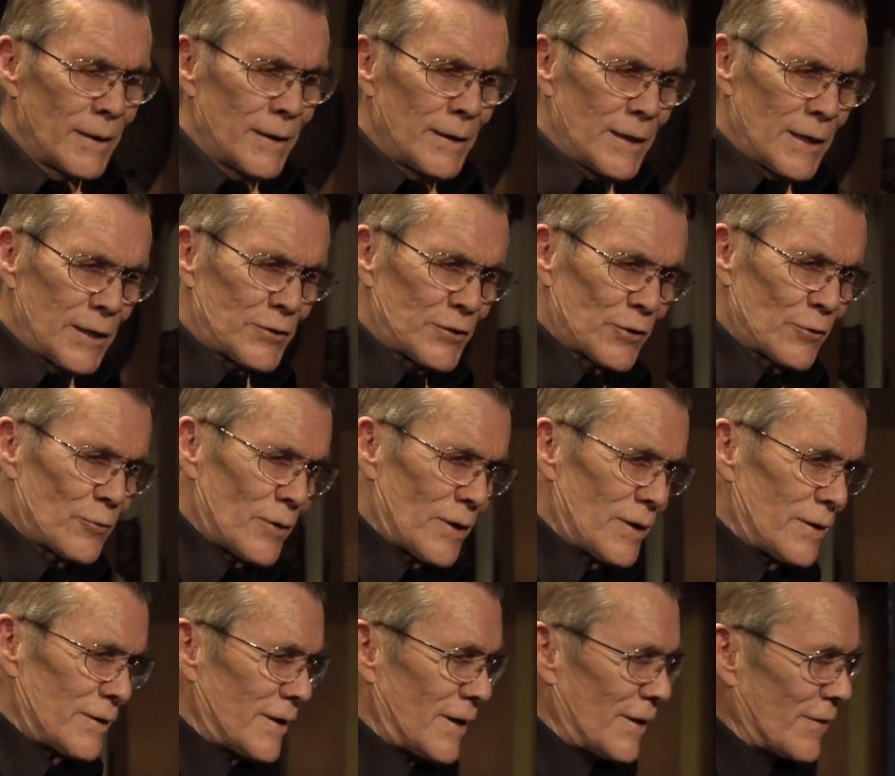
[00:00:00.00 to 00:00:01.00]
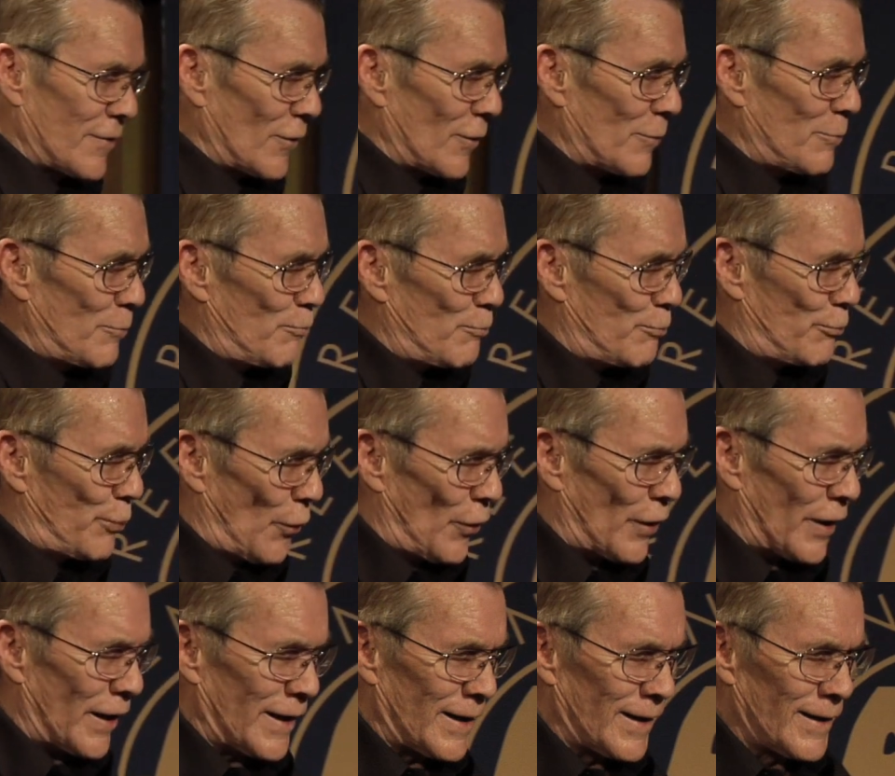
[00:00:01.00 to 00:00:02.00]
Hit the ground, I thought, Boy,
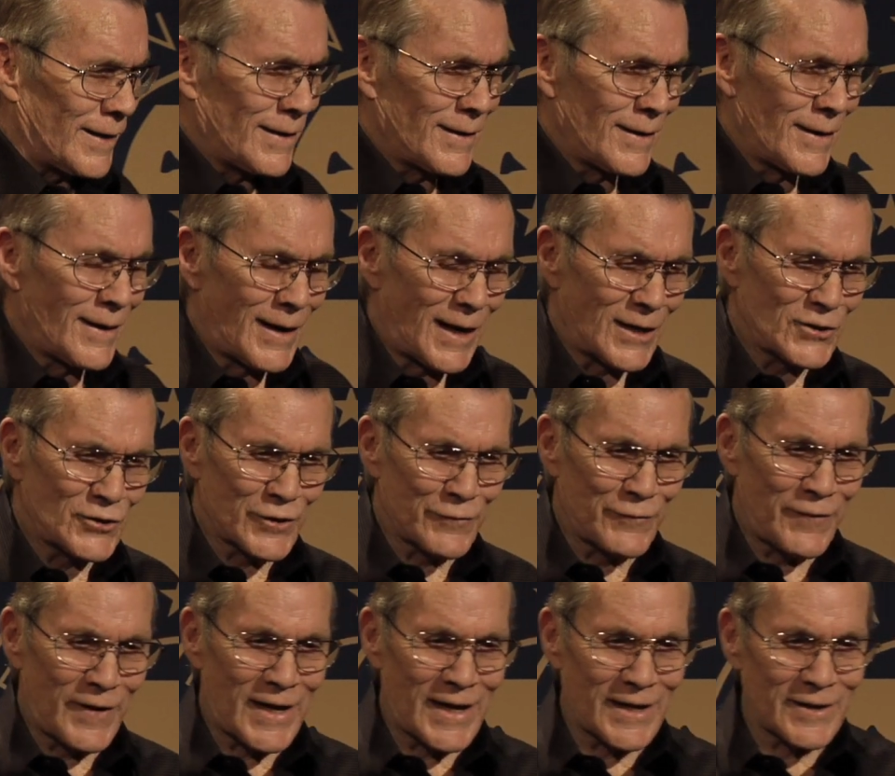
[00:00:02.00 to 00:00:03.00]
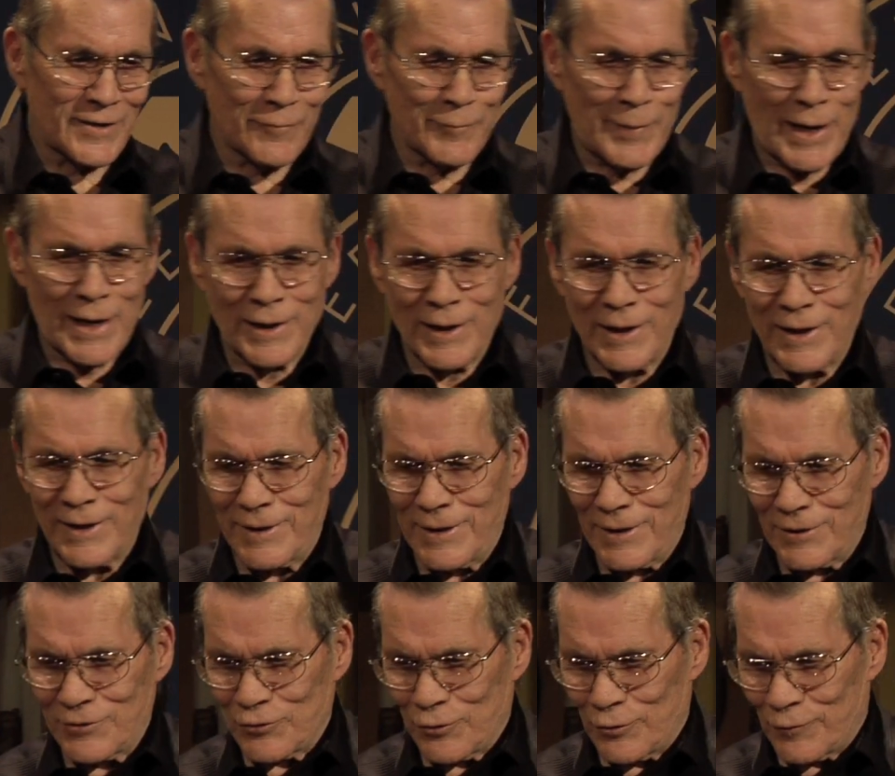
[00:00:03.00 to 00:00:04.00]
I survived. Am I glad
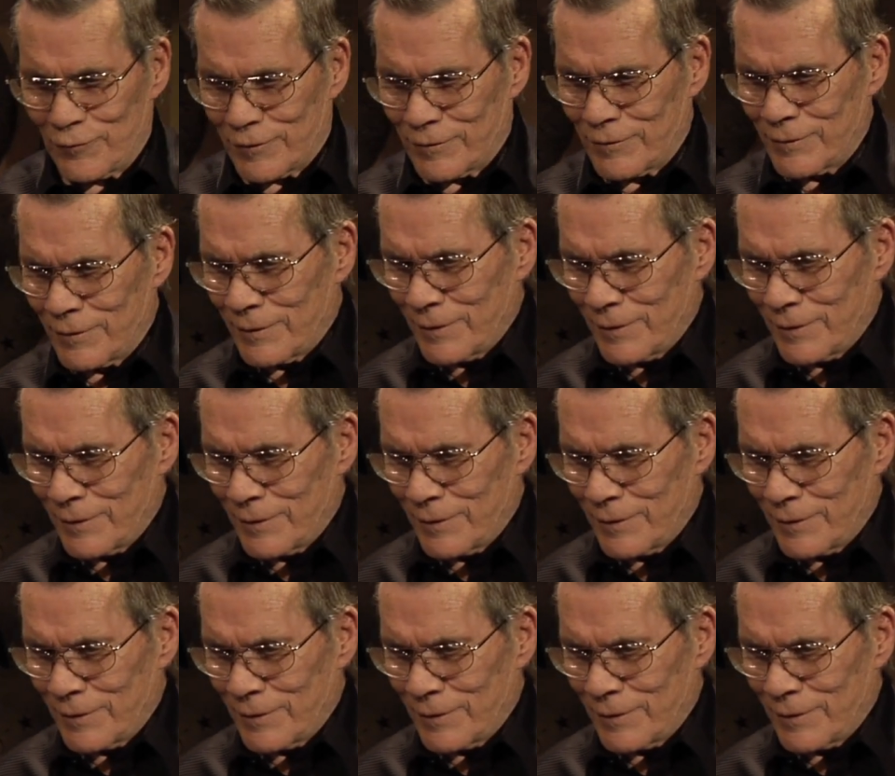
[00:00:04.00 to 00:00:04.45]
that's over?